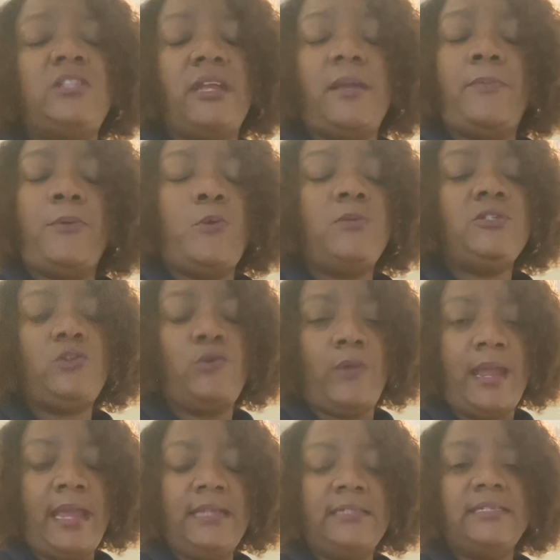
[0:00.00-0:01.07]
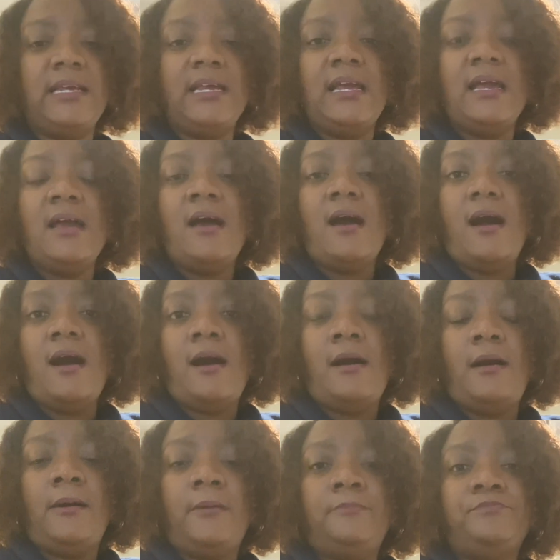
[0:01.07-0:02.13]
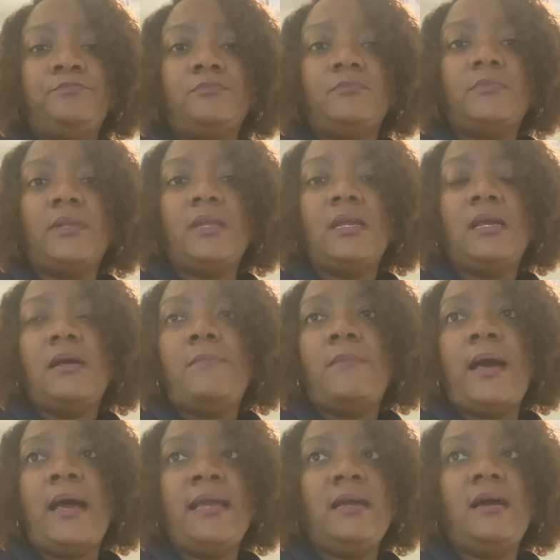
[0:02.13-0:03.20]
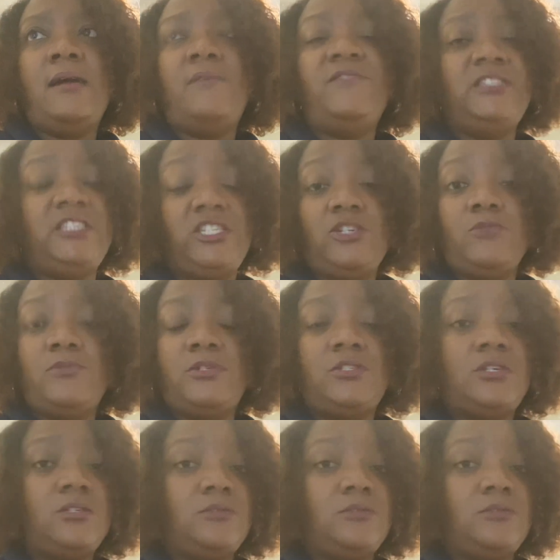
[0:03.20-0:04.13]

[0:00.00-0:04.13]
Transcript: therapy was great. My physician was